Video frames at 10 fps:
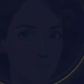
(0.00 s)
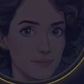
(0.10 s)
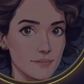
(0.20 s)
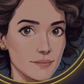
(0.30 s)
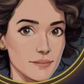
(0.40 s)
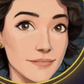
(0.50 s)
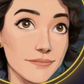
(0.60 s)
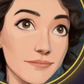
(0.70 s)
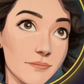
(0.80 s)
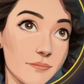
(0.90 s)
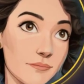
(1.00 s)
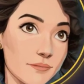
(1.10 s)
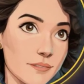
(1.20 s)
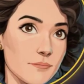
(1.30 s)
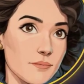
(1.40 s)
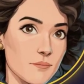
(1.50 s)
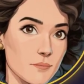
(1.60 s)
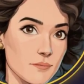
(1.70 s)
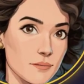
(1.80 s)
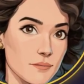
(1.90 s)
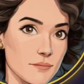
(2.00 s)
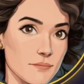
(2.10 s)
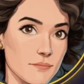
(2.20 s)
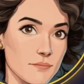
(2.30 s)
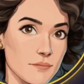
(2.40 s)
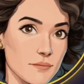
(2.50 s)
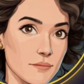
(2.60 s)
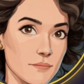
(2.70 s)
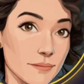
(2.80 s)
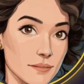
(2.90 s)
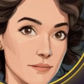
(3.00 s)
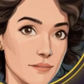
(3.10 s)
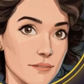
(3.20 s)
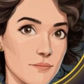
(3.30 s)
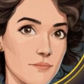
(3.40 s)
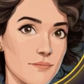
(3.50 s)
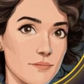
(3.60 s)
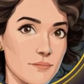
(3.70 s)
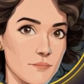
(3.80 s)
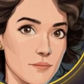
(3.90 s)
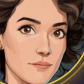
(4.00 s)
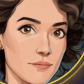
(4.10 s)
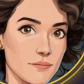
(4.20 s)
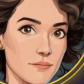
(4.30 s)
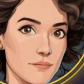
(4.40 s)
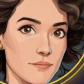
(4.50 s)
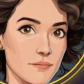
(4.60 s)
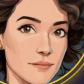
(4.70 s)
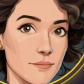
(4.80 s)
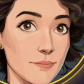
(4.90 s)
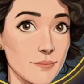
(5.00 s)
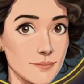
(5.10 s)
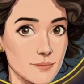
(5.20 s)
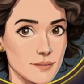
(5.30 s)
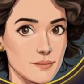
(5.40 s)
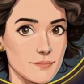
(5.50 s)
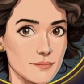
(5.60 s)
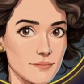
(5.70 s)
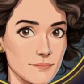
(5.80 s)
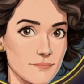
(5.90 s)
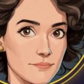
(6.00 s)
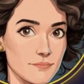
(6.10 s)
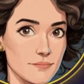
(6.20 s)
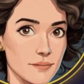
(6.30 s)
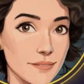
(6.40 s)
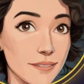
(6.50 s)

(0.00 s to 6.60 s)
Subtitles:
Encourage the viewer to pick one tool like API server and run the official quick start, taking 30 minutes.